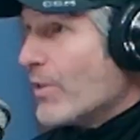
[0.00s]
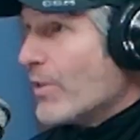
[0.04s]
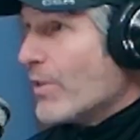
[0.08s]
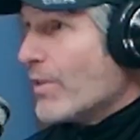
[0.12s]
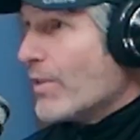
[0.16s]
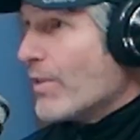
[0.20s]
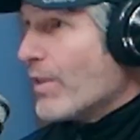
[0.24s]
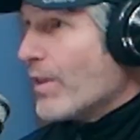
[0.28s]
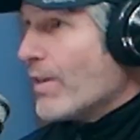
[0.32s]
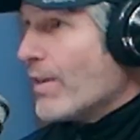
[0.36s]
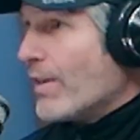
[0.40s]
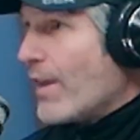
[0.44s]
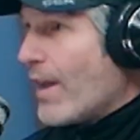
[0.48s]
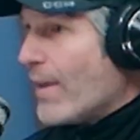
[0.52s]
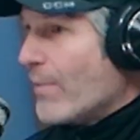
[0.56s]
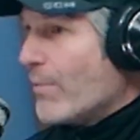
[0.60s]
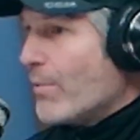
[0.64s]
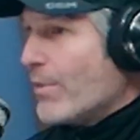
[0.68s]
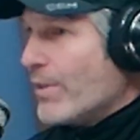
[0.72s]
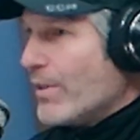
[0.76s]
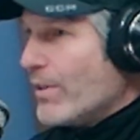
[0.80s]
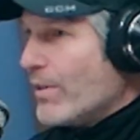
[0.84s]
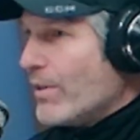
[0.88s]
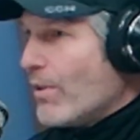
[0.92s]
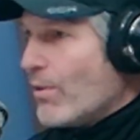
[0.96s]
different. And
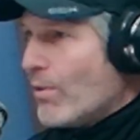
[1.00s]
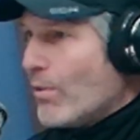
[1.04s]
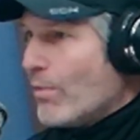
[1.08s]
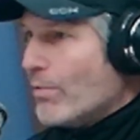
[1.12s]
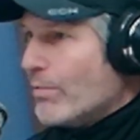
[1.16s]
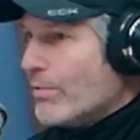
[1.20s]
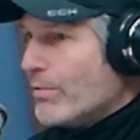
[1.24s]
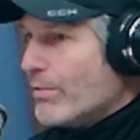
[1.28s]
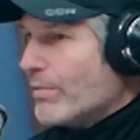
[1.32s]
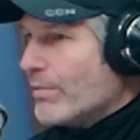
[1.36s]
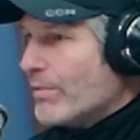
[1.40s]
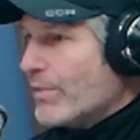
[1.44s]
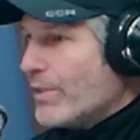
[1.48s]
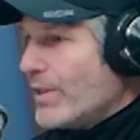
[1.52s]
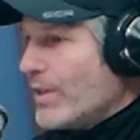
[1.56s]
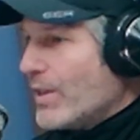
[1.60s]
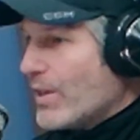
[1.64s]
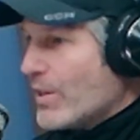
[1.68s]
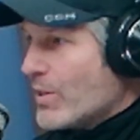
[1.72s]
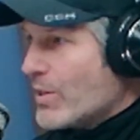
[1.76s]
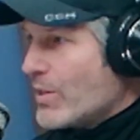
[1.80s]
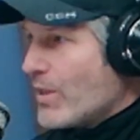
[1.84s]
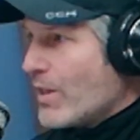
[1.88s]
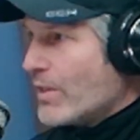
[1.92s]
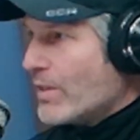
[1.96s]
I wouldn't know
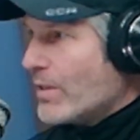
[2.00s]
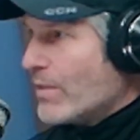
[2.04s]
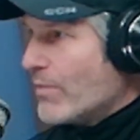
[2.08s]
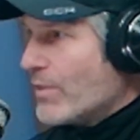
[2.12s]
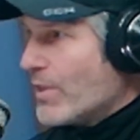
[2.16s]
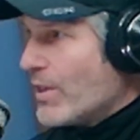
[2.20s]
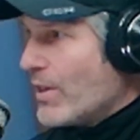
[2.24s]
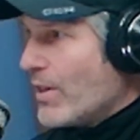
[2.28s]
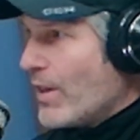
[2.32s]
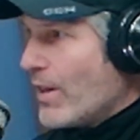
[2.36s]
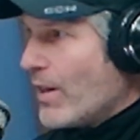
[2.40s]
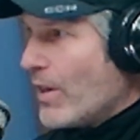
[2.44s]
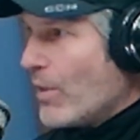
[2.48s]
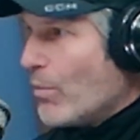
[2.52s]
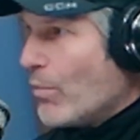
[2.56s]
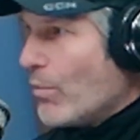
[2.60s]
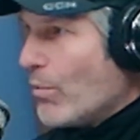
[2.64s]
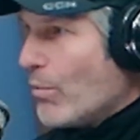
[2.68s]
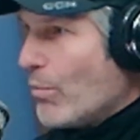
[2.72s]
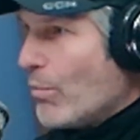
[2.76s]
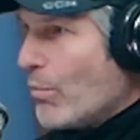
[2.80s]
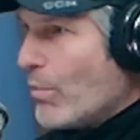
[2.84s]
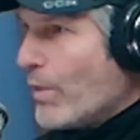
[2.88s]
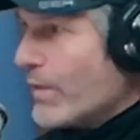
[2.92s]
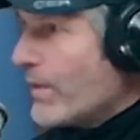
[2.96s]
the extent of today
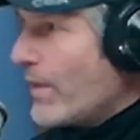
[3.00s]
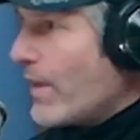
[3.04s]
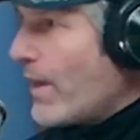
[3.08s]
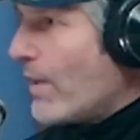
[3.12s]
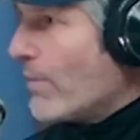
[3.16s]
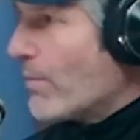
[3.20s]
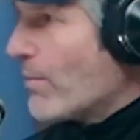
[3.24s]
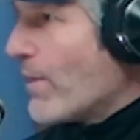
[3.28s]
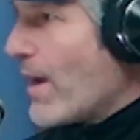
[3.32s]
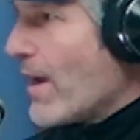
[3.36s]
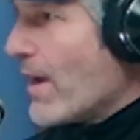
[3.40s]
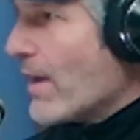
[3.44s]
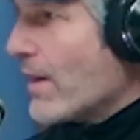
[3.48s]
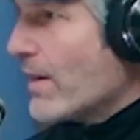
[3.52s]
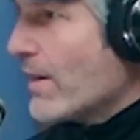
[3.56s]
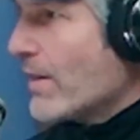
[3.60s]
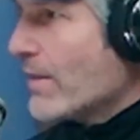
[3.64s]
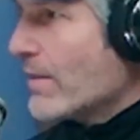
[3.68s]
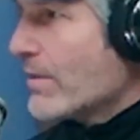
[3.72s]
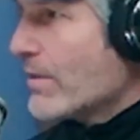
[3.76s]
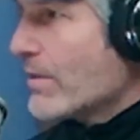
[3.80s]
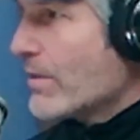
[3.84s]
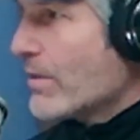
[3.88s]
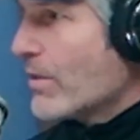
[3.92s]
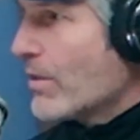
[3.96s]
what that
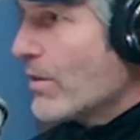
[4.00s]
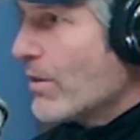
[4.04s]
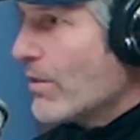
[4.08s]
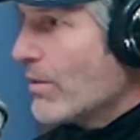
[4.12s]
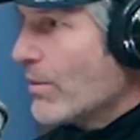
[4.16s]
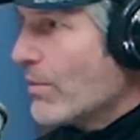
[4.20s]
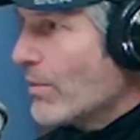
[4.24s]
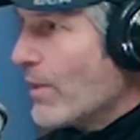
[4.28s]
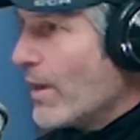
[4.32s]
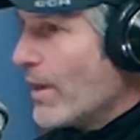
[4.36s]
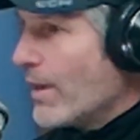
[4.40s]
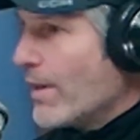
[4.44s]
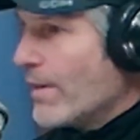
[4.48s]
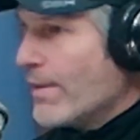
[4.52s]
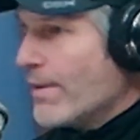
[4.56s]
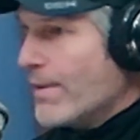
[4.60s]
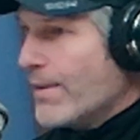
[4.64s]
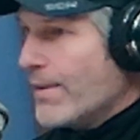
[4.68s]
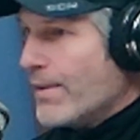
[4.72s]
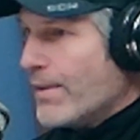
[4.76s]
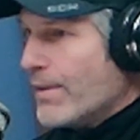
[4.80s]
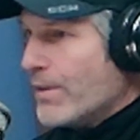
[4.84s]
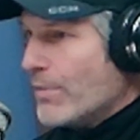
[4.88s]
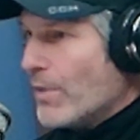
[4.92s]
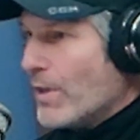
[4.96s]
rank is. You know, do I
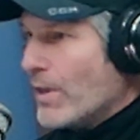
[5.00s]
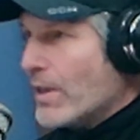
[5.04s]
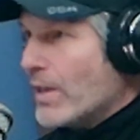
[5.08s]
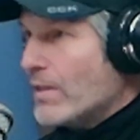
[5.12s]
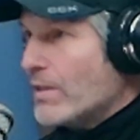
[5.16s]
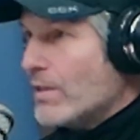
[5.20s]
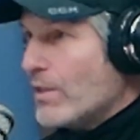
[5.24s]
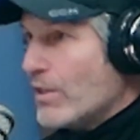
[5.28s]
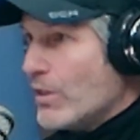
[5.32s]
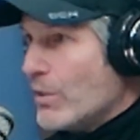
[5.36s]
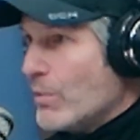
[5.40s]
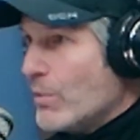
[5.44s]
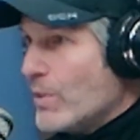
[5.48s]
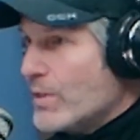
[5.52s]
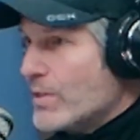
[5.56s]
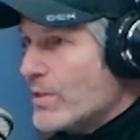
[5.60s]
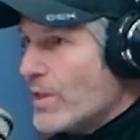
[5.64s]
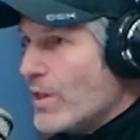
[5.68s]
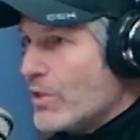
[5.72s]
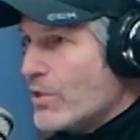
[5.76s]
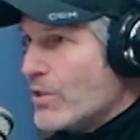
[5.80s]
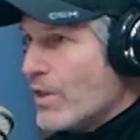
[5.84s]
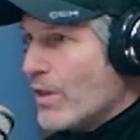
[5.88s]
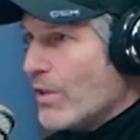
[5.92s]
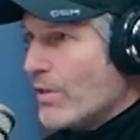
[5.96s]
do I get to the
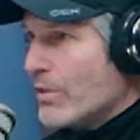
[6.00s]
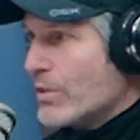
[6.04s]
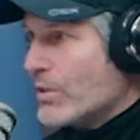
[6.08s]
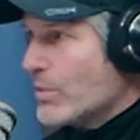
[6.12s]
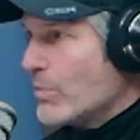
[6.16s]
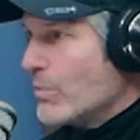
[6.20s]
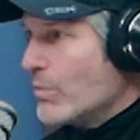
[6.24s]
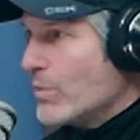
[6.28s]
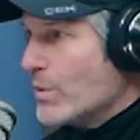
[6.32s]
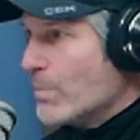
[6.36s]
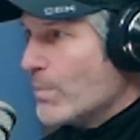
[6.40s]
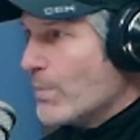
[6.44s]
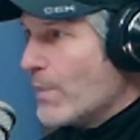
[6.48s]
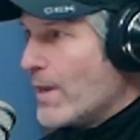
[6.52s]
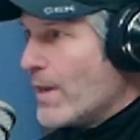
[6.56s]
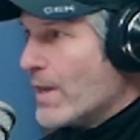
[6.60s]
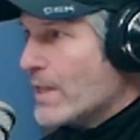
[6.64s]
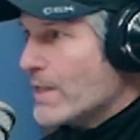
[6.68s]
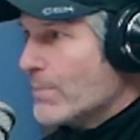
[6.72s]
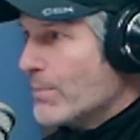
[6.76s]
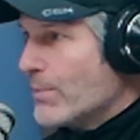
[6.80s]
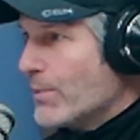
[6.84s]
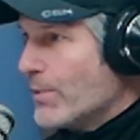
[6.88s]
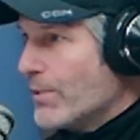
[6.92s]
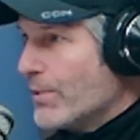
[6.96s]
USHL as soon as
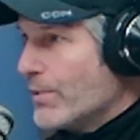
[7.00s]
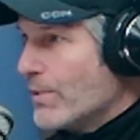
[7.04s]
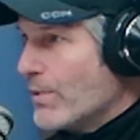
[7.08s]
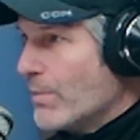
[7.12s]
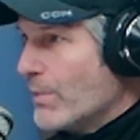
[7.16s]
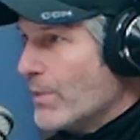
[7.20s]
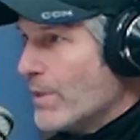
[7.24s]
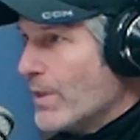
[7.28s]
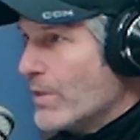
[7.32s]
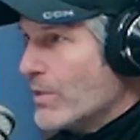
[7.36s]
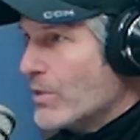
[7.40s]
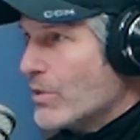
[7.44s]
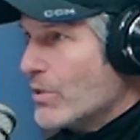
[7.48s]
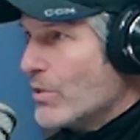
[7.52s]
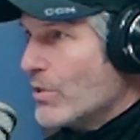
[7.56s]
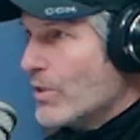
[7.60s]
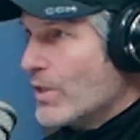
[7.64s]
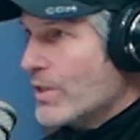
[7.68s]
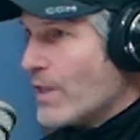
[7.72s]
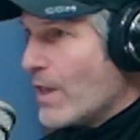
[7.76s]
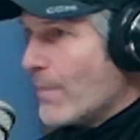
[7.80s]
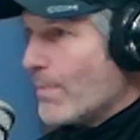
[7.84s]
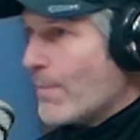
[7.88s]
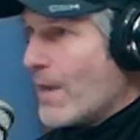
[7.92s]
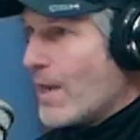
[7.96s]
possible to be as
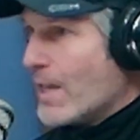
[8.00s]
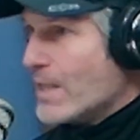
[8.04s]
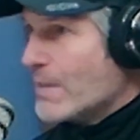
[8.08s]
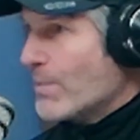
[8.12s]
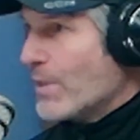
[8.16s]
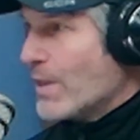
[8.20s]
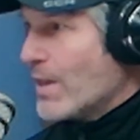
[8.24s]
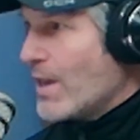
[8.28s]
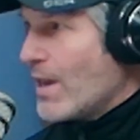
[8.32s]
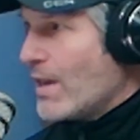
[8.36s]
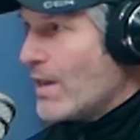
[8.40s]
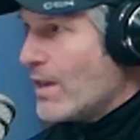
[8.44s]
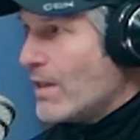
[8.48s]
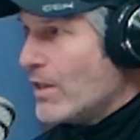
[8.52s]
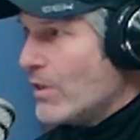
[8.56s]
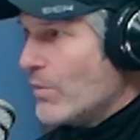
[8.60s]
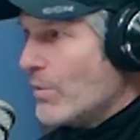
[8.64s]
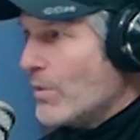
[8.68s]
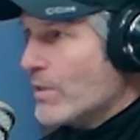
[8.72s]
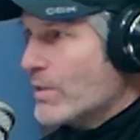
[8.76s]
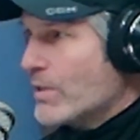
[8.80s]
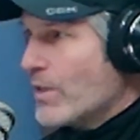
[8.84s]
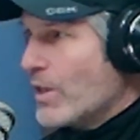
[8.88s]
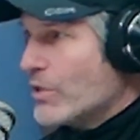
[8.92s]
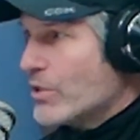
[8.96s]
good as I possibly can in
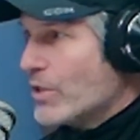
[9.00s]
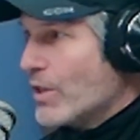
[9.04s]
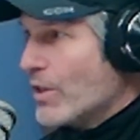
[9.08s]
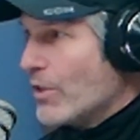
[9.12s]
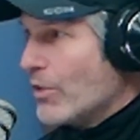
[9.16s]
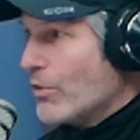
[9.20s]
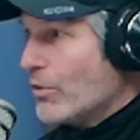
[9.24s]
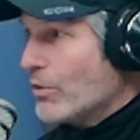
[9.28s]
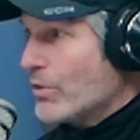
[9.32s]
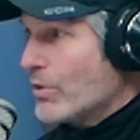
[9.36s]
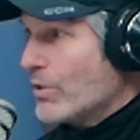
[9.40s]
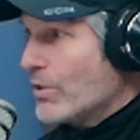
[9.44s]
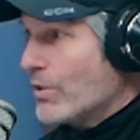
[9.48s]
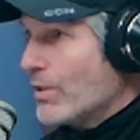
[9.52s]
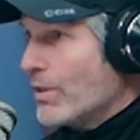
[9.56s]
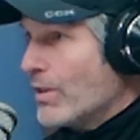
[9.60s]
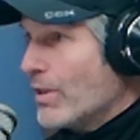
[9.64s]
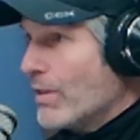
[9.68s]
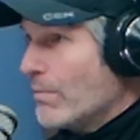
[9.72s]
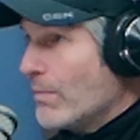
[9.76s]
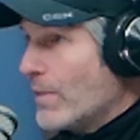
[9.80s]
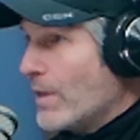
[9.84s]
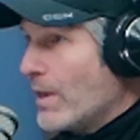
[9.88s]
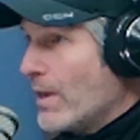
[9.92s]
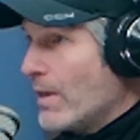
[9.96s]
the USHL to
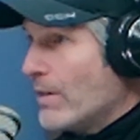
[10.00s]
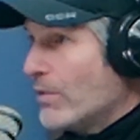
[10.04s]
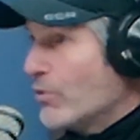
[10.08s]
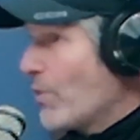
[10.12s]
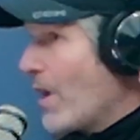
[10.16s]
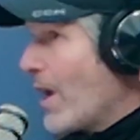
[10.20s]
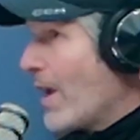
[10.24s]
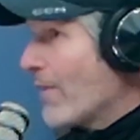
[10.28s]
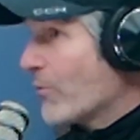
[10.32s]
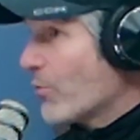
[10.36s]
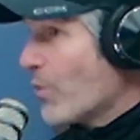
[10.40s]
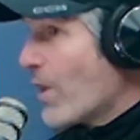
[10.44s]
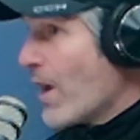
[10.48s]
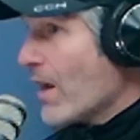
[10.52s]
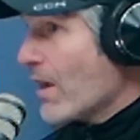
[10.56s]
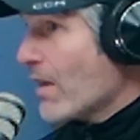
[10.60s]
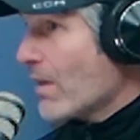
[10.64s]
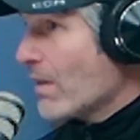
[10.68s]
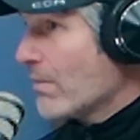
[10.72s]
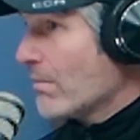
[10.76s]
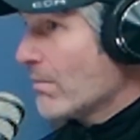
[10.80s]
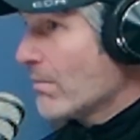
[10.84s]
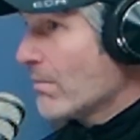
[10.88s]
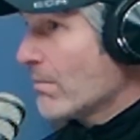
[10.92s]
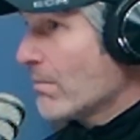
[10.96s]
get my draft
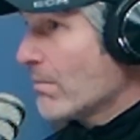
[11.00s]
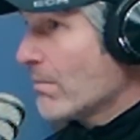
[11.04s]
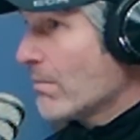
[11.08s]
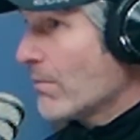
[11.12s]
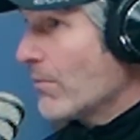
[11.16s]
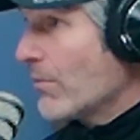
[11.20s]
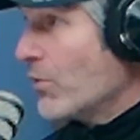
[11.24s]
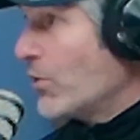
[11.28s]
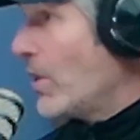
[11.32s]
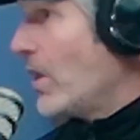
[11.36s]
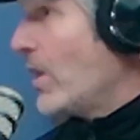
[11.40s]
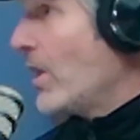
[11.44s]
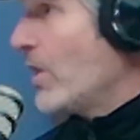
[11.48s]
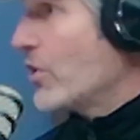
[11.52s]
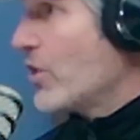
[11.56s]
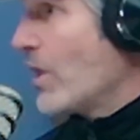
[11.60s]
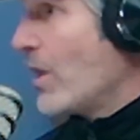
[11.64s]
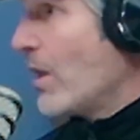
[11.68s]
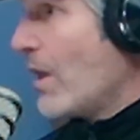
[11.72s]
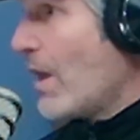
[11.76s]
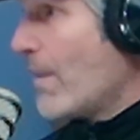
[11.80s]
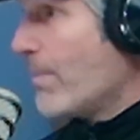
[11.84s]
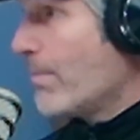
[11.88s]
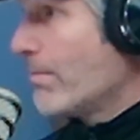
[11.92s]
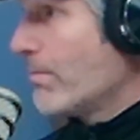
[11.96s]
rank for the
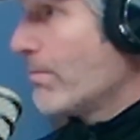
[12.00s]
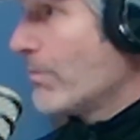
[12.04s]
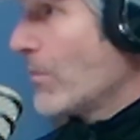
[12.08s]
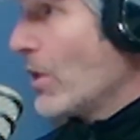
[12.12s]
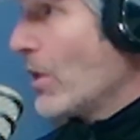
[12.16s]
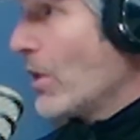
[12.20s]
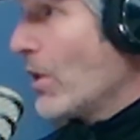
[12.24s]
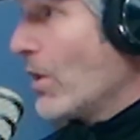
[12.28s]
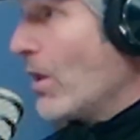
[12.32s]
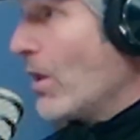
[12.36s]
NHL up?